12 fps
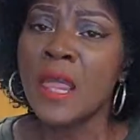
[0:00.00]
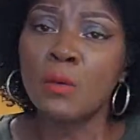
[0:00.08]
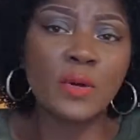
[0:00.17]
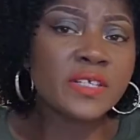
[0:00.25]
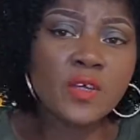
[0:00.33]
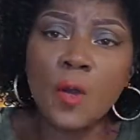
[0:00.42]

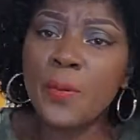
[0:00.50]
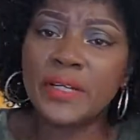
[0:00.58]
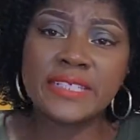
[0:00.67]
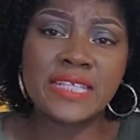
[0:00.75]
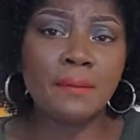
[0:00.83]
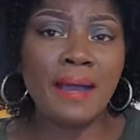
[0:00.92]
Once upon
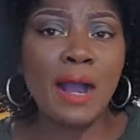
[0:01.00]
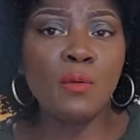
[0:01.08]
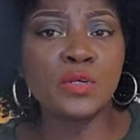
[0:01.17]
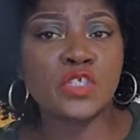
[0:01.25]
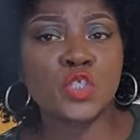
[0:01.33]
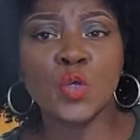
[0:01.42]
a time I
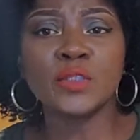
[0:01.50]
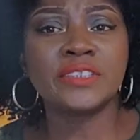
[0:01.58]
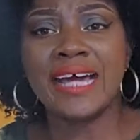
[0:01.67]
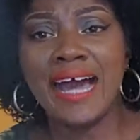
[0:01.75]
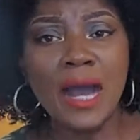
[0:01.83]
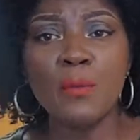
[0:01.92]
was told
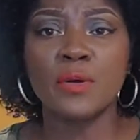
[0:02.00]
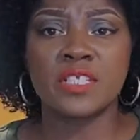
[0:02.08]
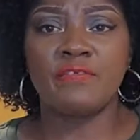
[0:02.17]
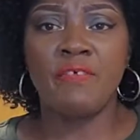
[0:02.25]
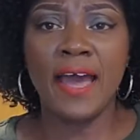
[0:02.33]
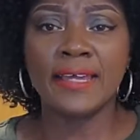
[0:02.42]
that I was
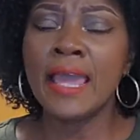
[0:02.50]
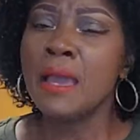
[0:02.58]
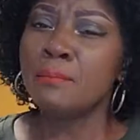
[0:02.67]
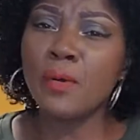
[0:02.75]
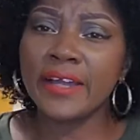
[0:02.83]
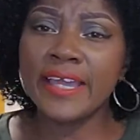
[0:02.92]
fat.
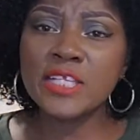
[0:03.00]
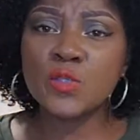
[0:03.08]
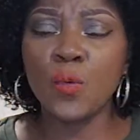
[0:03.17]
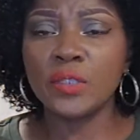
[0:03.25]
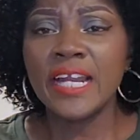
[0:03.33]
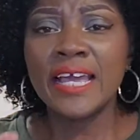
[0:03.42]
But guess
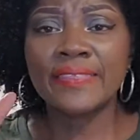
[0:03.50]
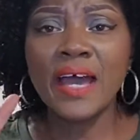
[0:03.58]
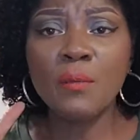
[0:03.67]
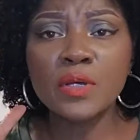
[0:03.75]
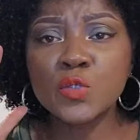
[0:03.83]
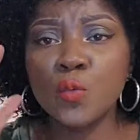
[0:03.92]
what?
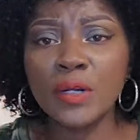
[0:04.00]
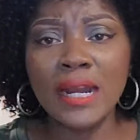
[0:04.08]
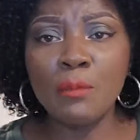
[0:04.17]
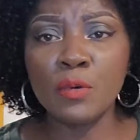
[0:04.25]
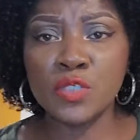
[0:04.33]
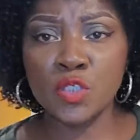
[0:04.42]
That was what I
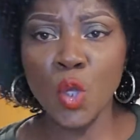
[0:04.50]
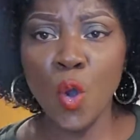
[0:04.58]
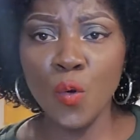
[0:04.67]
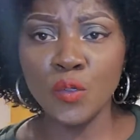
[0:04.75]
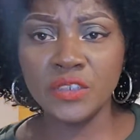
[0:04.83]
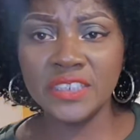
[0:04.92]
was
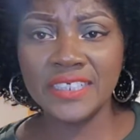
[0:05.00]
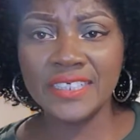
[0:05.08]
told.